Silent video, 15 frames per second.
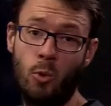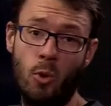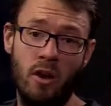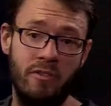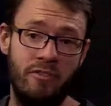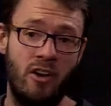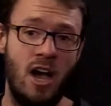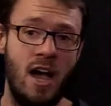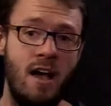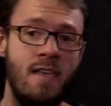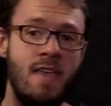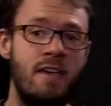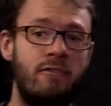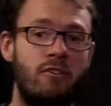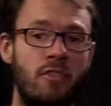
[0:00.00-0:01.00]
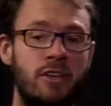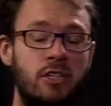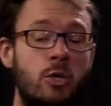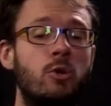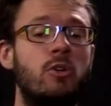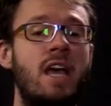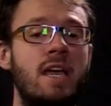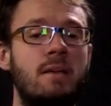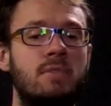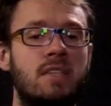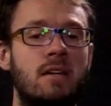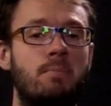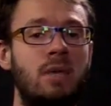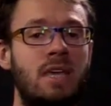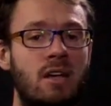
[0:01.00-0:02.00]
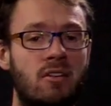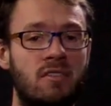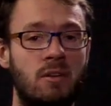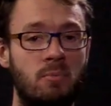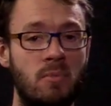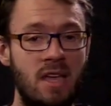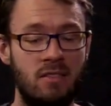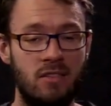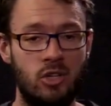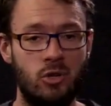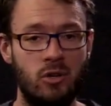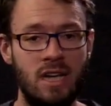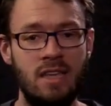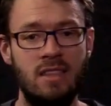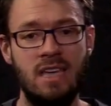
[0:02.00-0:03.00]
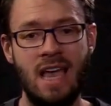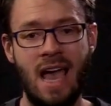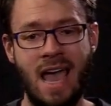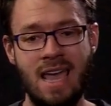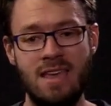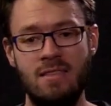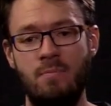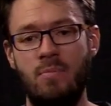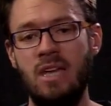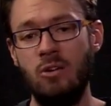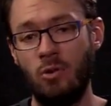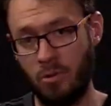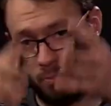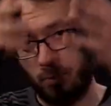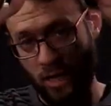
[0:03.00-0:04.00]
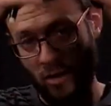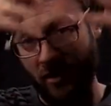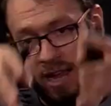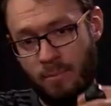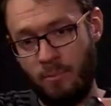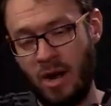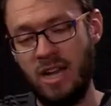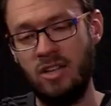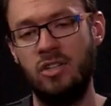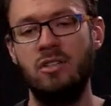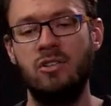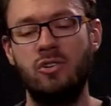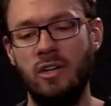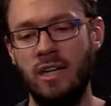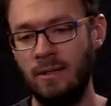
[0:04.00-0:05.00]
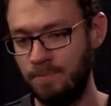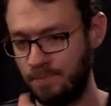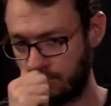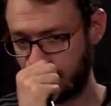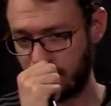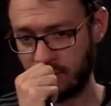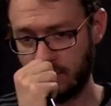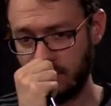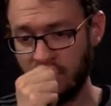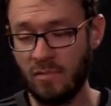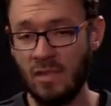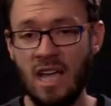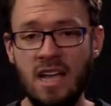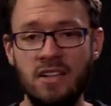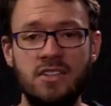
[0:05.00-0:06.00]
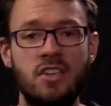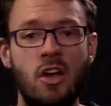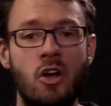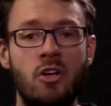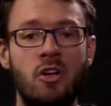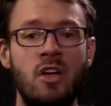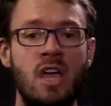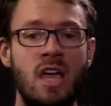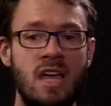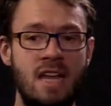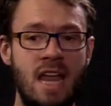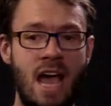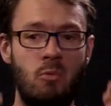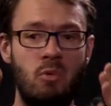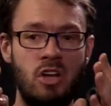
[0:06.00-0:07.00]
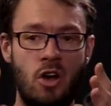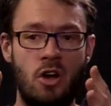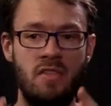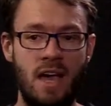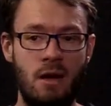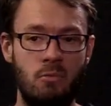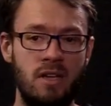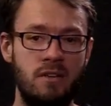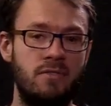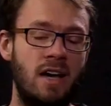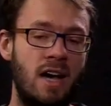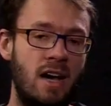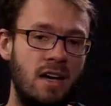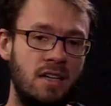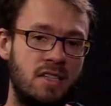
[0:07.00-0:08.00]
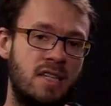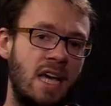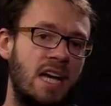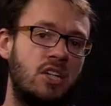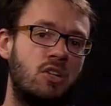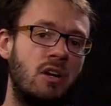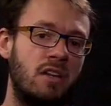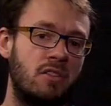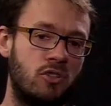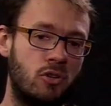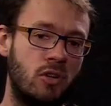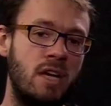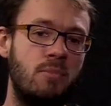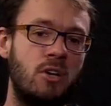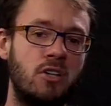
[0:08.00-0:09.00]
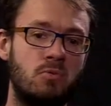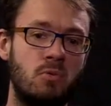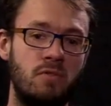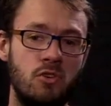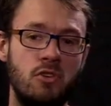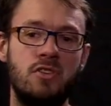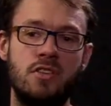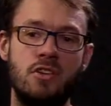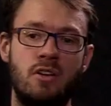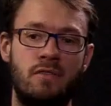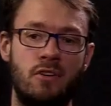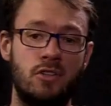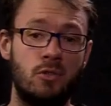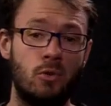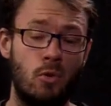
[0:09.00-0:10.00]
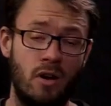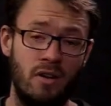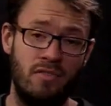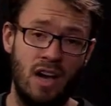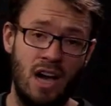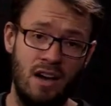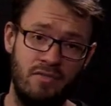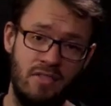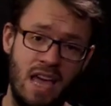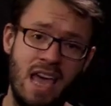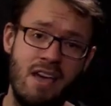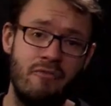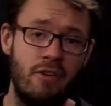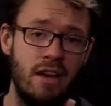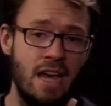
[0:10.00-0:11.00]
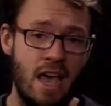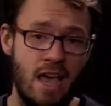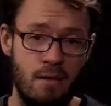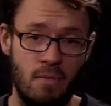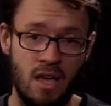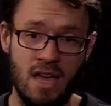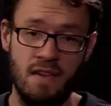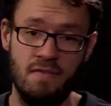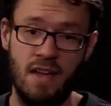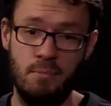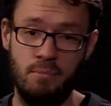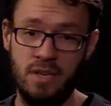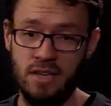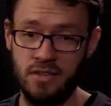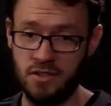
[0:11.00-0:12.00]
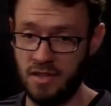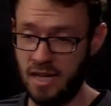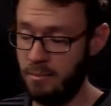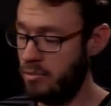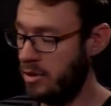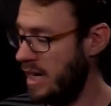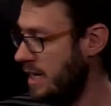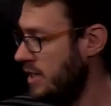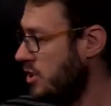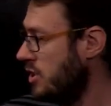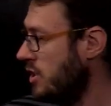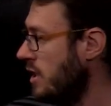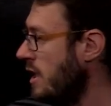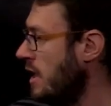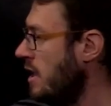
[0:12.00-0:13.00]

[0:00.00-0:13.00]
quantifier for the two names that appear in the tree, the A and the B, or appear on that branch in the tree. And so now we know that we've saturated the tree because we've used the universal quantifier for every name that appears on that branch.